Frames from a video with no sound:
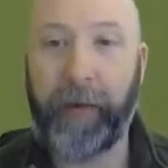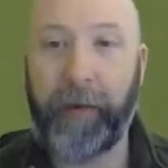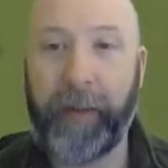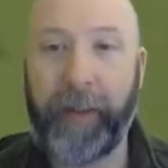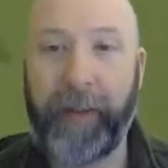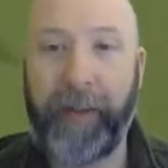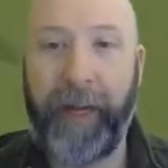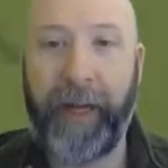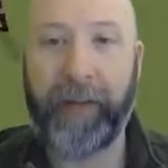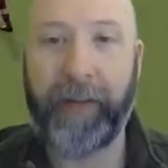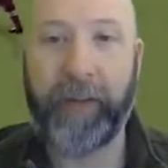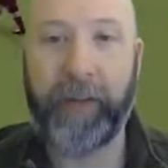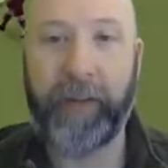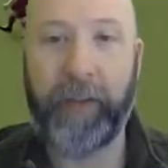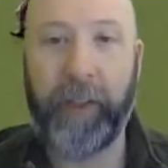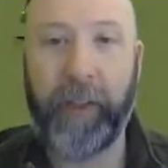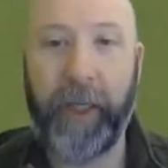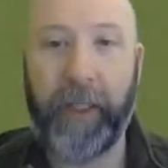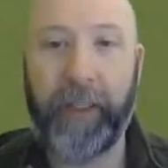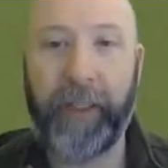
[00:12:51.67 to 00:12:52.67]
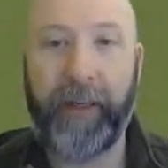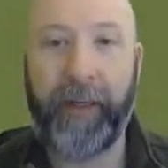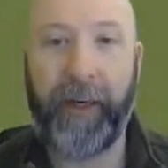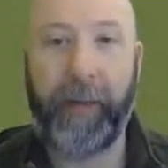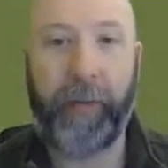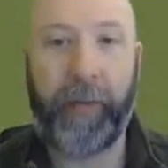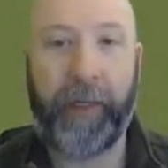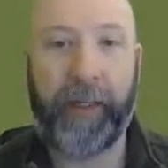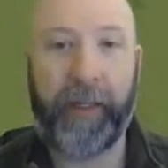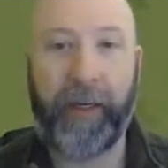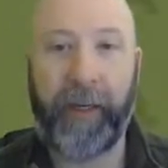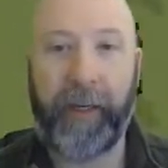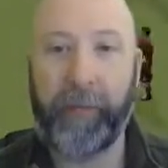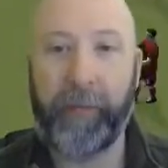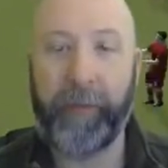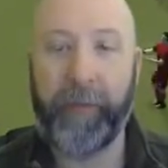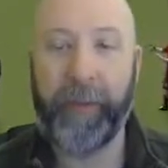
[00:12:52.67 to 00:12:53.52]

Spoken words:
with the tackle. Judd cannot pick it up.